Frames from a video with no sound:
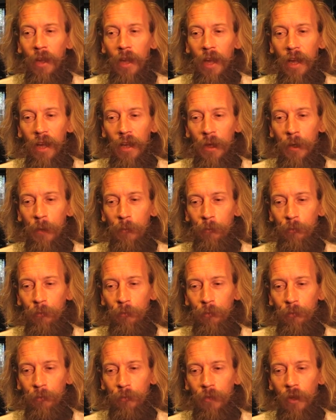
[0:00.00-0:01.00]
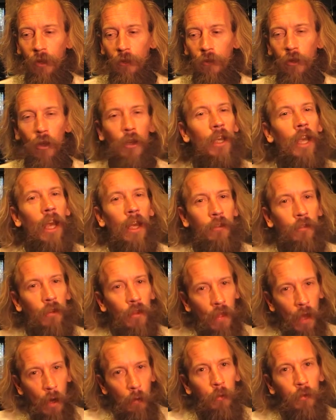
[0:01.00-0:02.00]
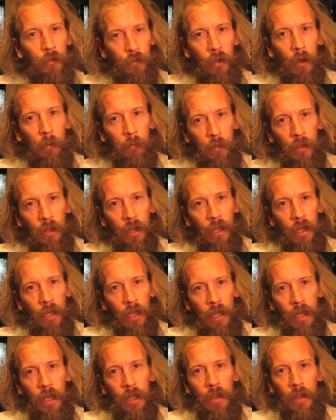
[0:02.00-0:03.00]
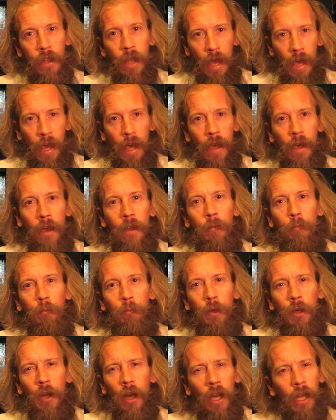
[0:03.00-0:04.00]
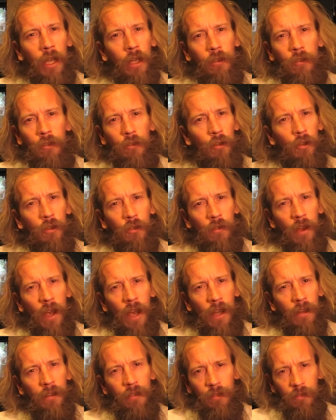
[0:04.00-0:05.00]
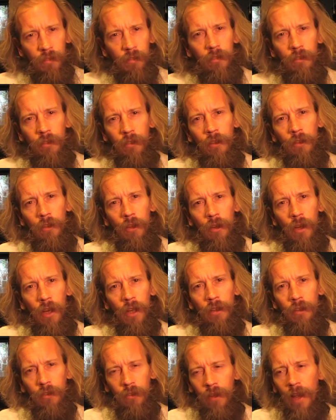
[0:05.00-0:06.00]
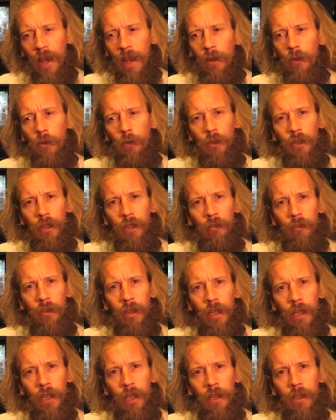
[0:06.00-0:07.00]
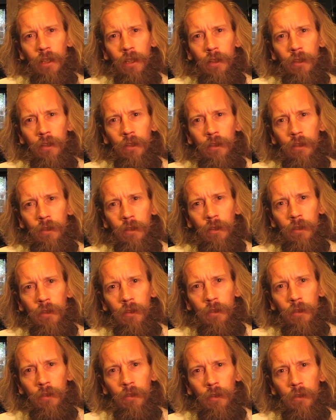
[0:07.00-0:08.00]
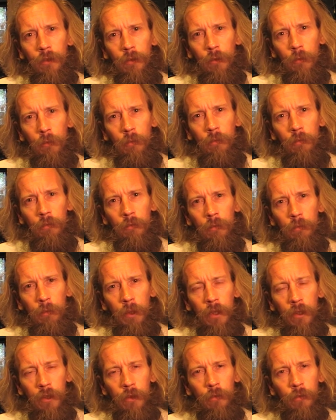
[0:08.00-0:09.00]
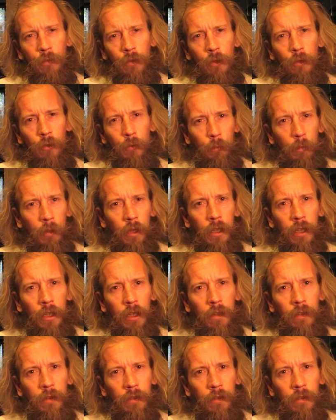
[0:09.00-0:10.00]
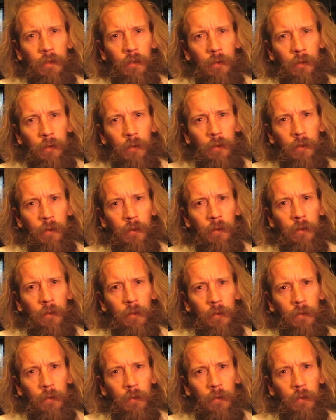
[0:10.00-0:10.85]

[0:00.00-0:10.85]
So that was something in there, but I hadn't tackled it really. I was a bit confused by it. I thought, oh,